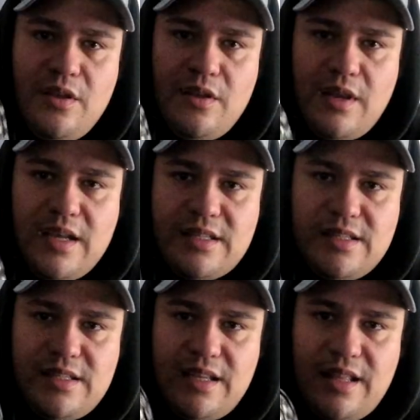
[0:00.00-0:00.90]
You guys can
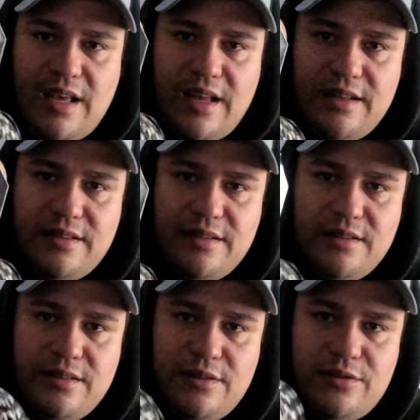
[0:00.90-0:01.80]
see that
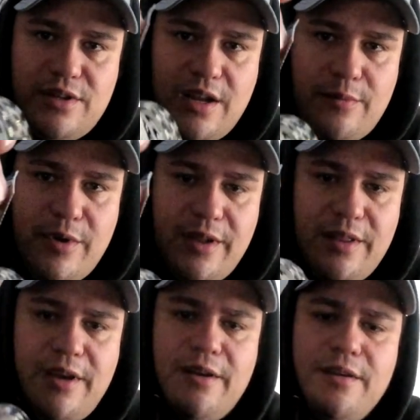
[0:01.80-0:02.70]
little chatterbait
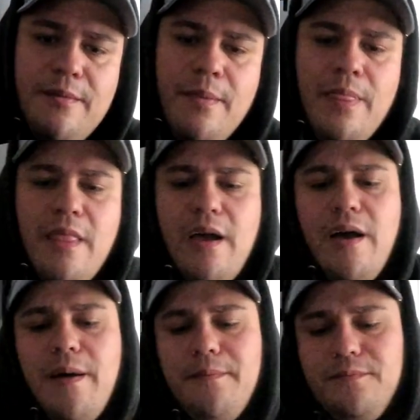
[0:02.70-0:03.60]
there.
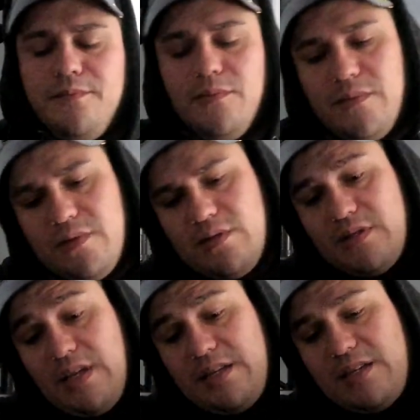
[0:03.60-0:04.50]

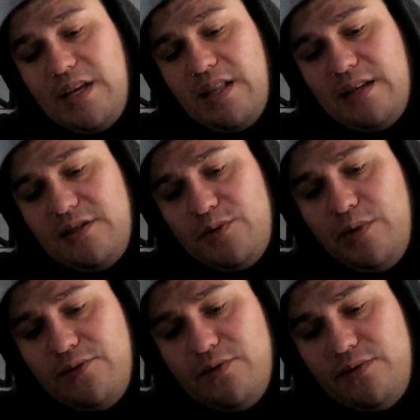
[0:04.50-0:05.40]
It's actually got like
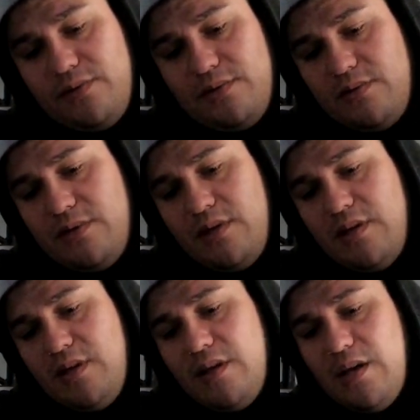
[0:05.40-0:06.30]
swivel,
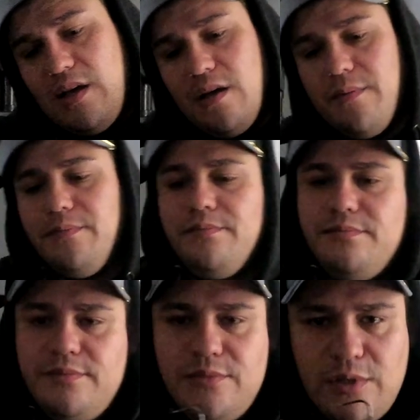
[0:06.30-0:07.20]

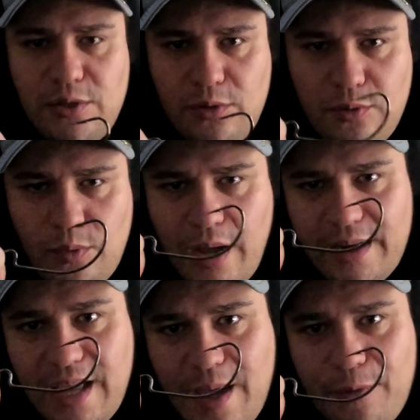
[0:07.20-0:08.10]
little wide
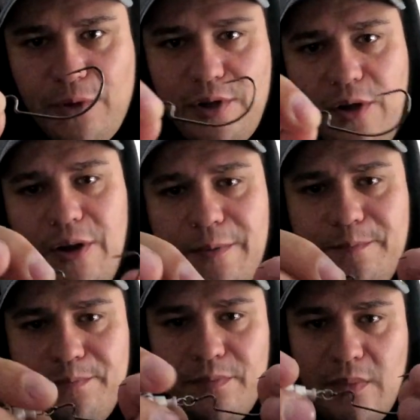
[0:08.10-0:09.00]
gap hook on it.
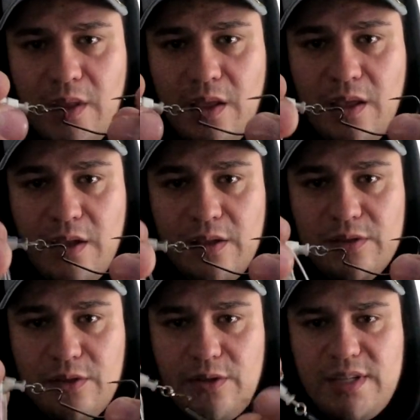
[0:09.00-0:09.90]

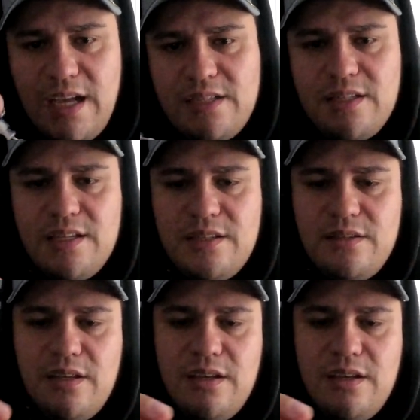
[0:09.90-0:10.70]
So this actually doesn't,